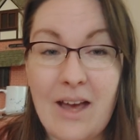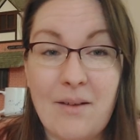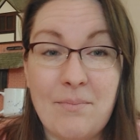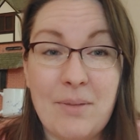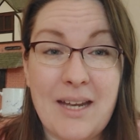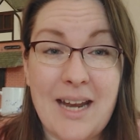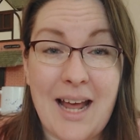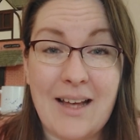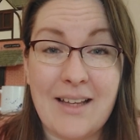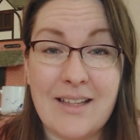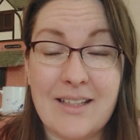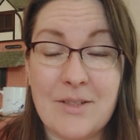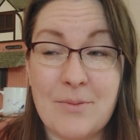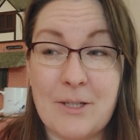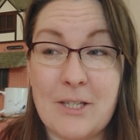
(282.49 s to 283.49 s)
I'm a bit
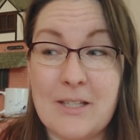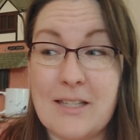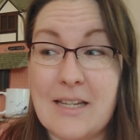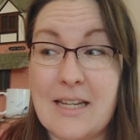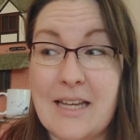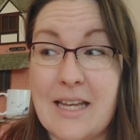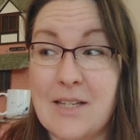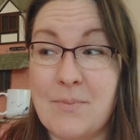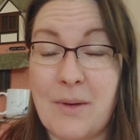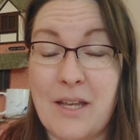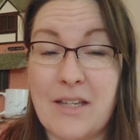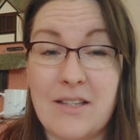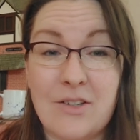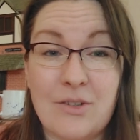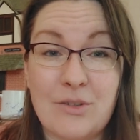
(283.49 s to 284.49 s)
knackered because I didn't get to
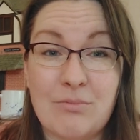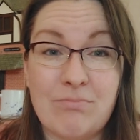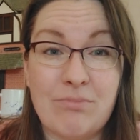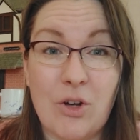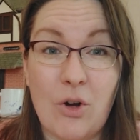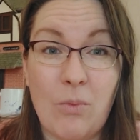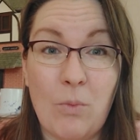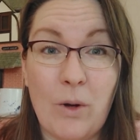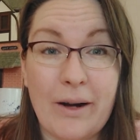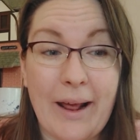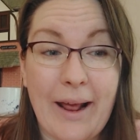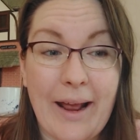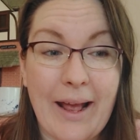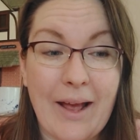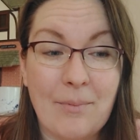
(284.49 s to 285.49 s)
bed till gone 1
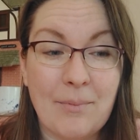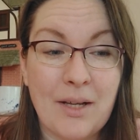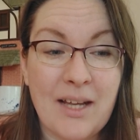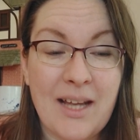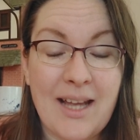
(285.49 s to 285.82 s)
a.m.